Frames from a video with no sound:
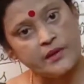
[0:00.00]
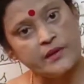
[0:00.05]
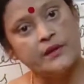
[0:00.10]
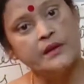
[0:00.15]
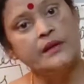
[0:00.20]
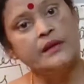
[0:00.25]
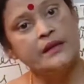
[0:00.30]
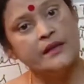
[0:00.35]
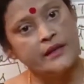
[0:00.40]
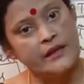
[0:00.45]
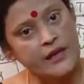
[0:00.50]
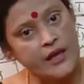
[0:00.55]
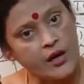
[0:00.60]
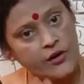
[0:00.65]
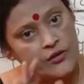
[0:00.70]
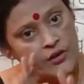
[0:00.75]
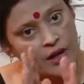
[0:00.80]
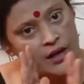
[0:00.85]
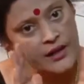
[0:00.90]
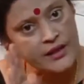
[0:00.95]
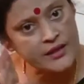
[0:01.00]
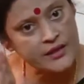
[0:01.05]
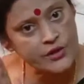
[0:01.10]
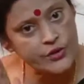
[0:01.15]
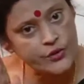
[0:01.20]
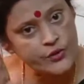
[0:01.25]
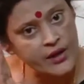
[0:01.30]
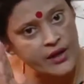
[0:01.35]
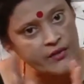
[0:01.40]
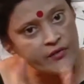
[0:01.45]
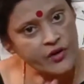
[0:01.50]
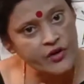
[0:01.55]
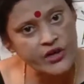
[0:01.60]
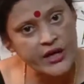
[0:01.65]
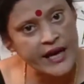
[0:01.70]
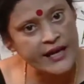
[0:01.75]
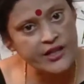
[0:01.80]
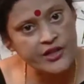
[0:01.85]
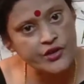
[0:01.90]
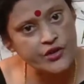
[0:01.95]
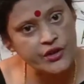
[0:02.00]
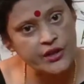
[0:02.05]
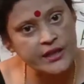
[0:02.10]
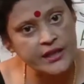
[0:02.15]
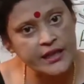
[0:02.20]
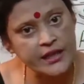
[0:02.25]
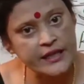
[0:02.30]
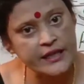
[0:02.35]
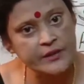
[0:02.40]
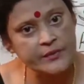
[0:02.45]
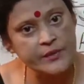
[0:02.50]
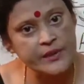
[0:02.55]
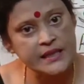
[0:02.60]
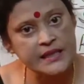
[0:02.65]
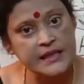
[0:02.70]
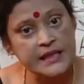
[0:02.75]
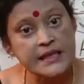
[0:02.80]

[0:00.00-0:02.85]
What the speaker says: Now clear, student, what actually the litmus is?